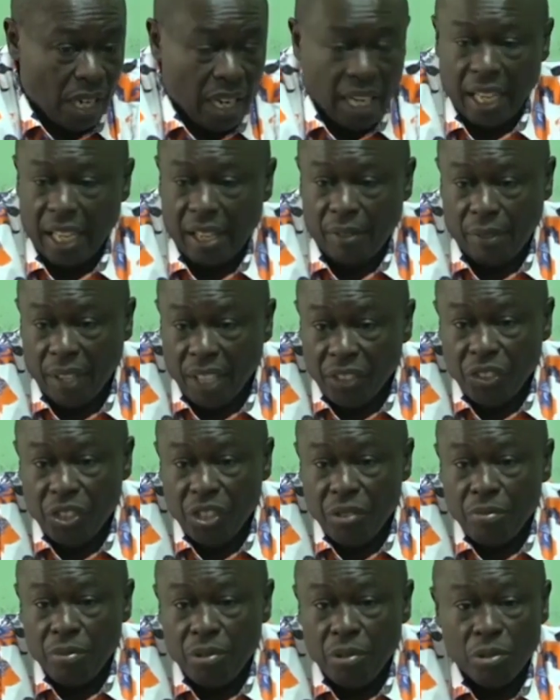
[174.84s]
I have urged
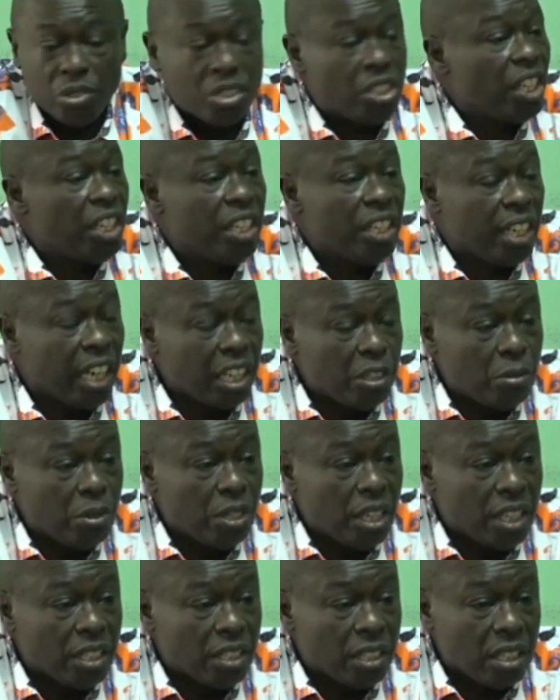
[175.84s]
him to stay in touch
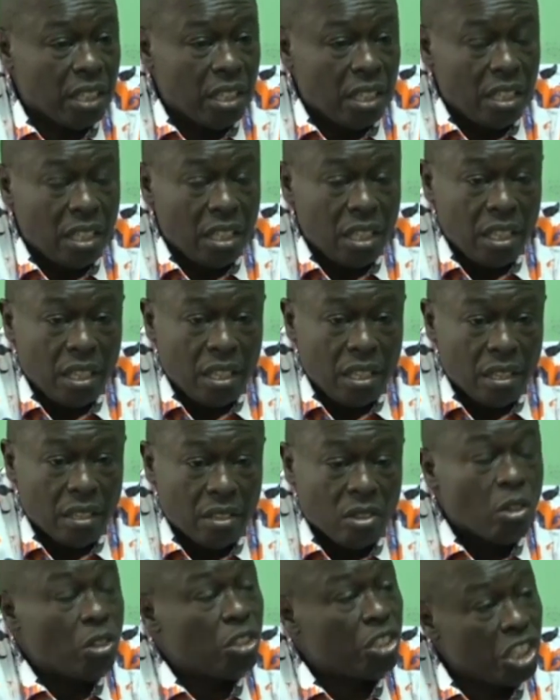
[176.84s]
with us
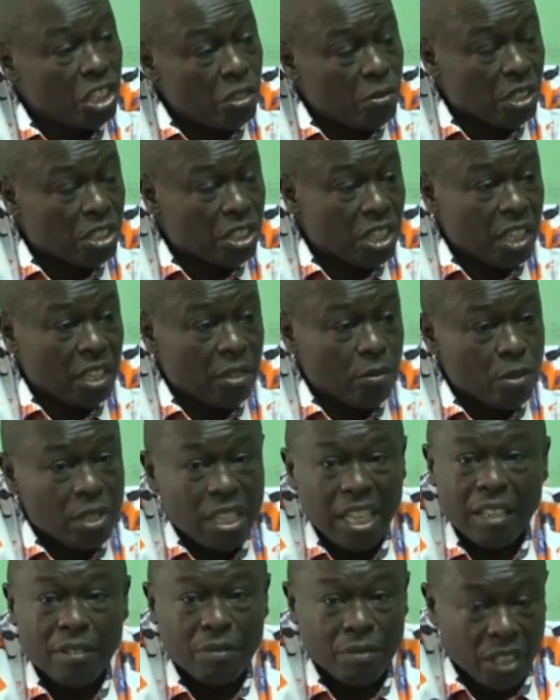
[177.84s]
continuously.
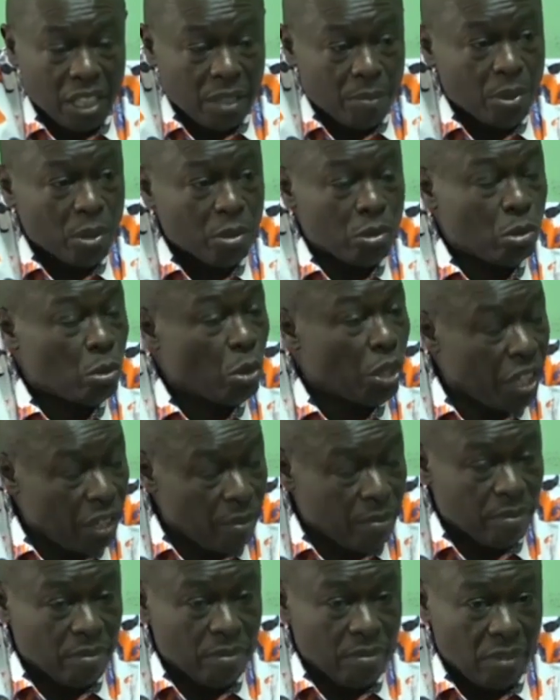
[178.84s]
We are available to
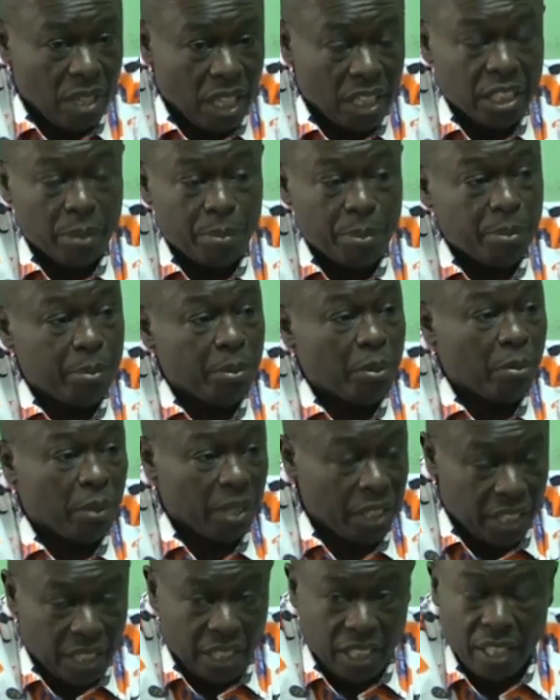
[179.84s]
him and the people of
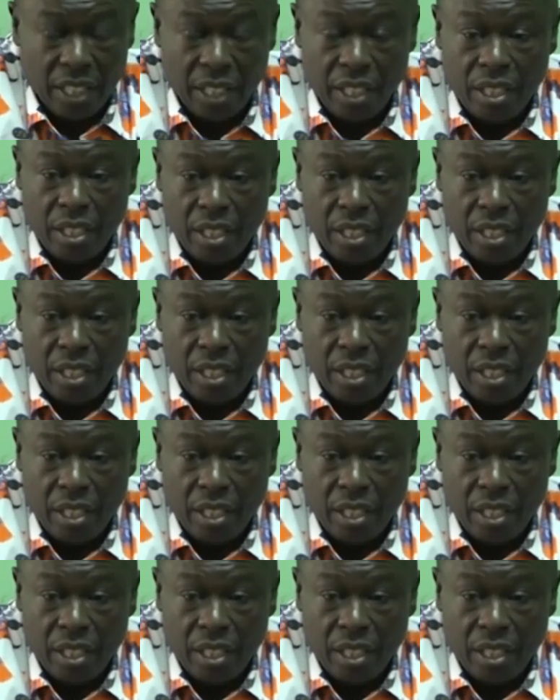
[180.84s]
Mathira